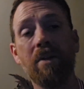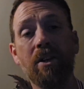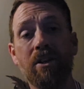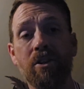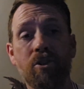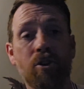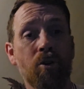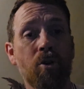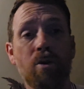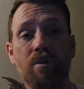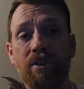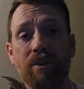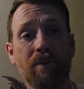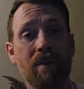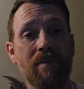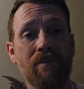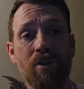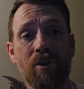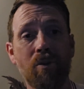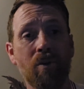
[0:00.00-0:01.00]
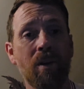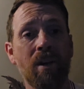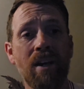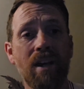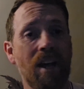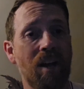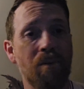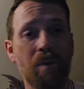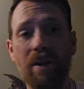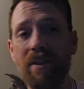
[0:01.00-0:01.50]
turnover review
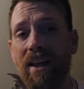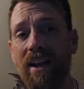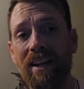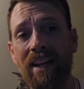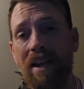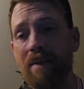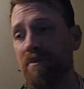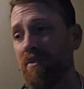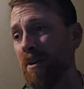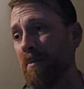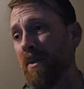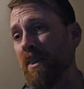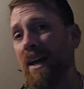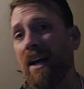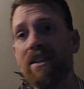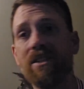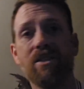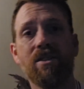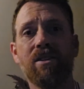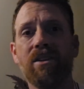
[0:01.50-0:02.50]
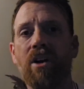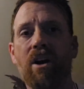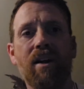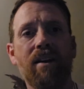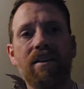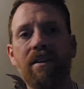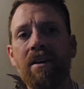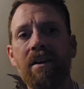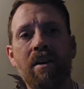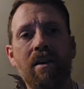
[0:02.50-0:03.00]
and where that came from, and that's
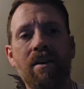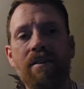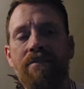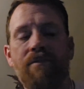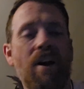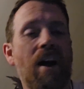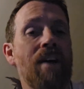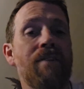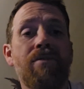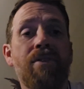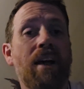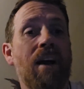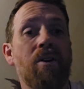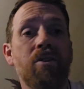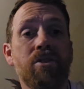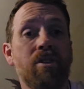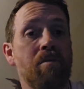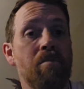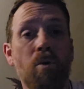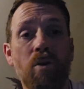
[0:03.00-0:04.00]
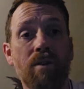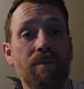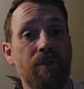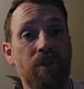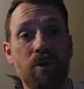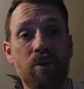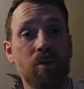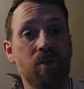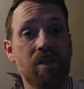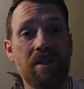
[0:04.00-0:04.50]
got 5,000 more
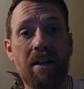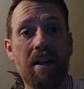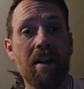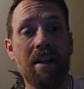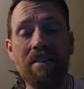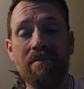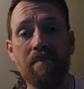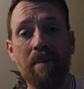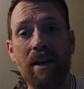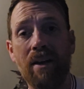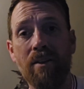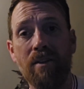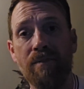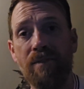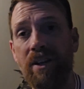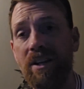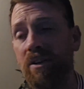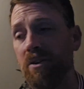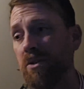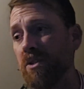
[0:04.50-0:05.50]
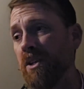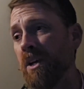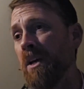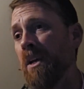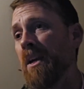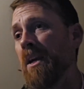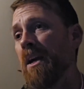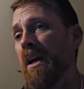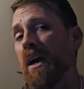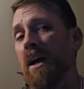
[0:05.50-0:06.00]
views than any of my other videos.
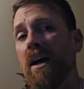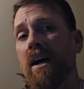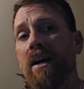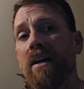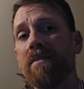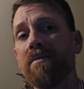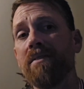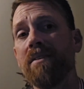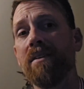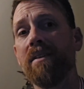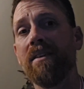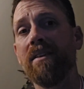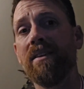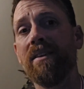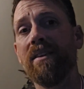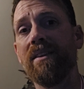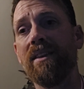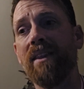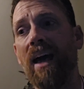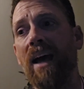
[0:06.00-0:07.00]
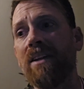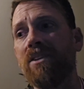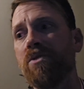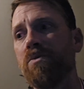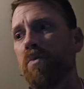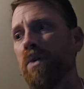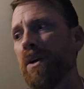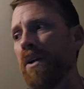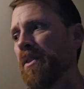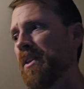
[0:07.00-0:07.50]

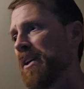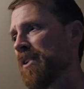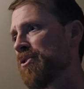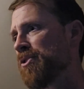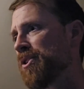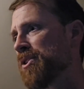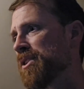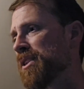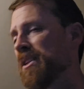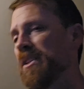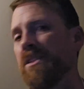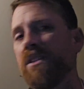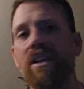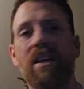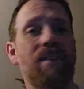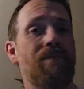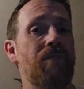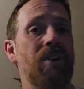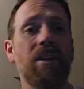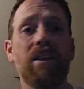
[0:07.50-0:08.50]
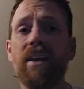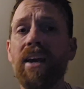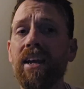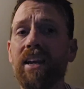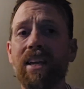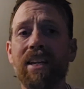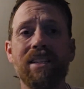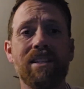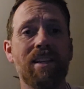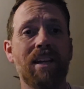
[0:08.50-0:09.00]
That's where the interest is. If you
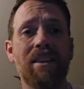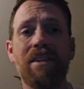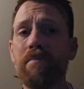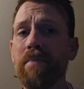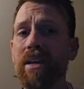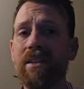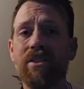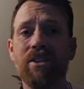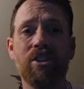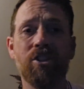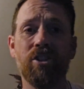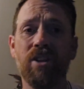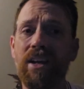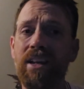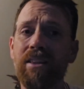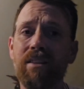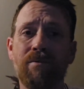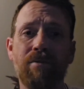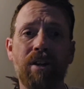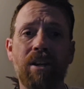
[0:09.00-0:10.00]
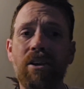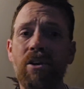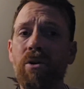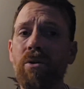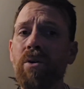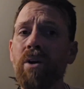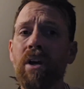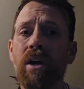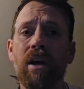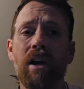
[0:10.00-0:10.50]
like it, send a message, like the
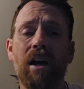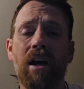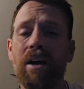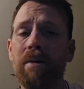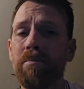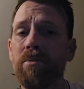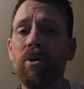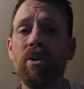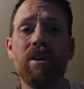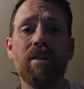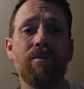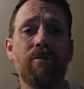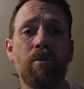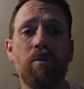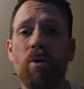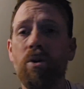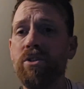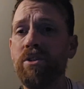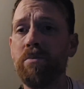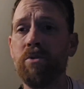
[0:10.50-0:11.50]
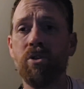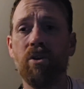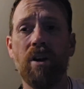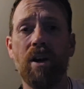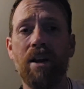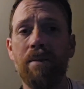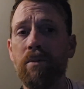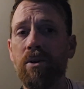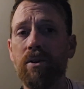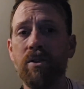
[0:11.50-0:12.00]
video. I'm looking for more
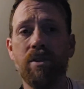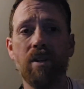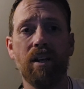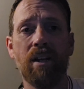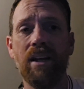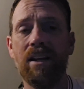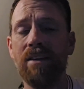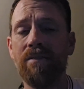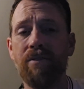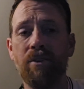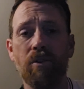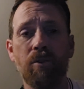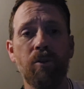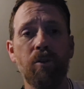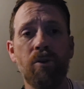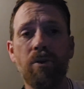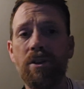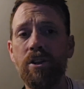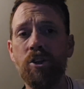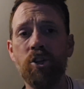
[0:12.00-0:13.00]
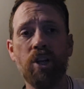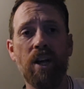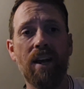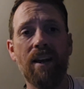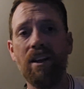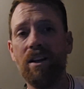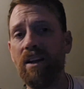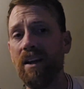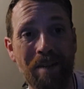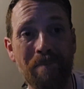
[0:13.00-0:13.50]
subscribers. Again, if you're new to the
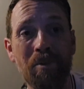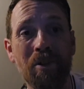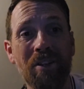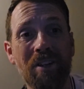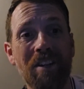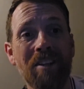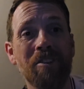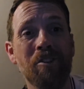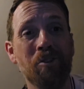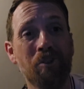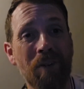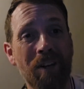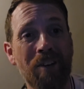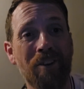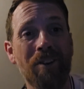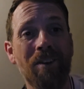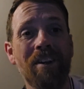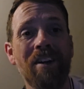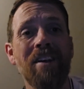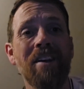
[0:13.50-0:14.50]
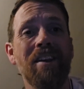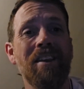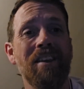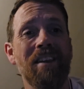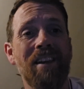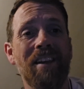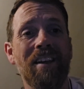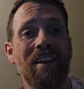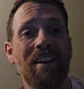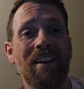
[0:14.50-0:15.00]
channel, I'm looking to trigger
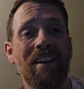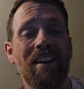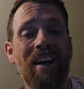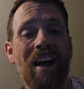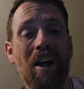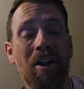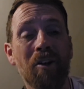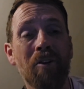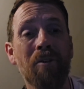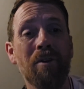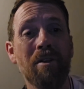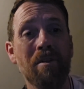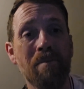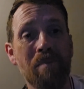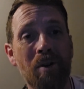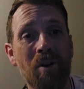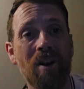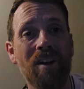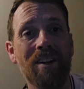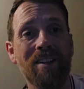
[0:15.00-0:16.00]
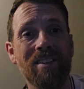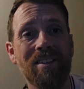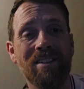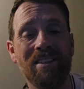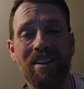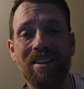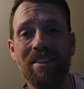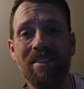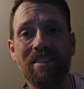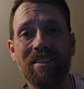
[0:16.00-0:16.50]
the algorithm gods
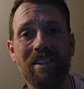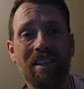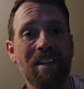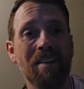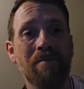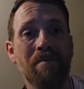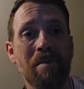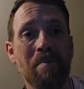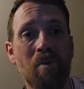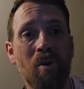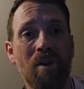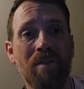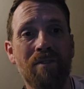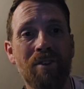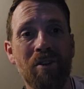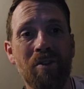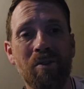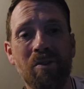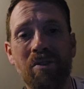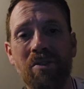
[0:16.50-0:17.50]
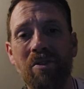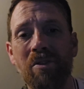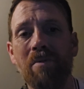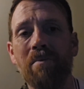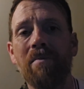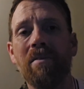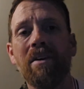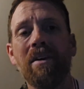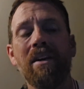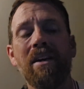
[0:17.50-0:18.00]
to give me more views.
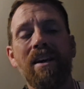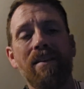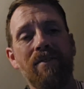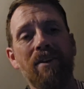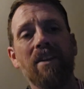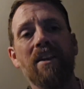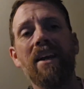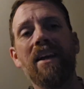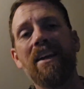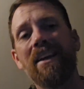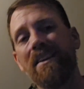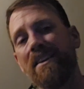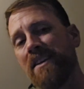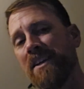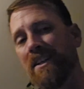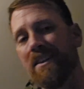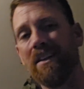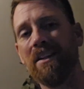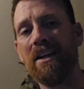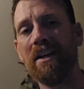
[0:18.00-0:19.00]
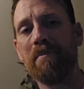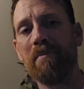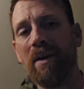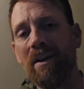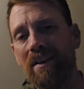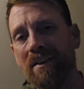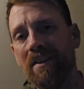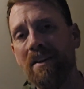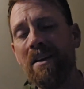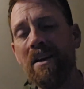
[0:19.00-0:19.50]
So if you like it, hit the like
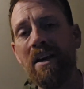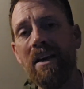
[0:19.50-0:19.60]
button.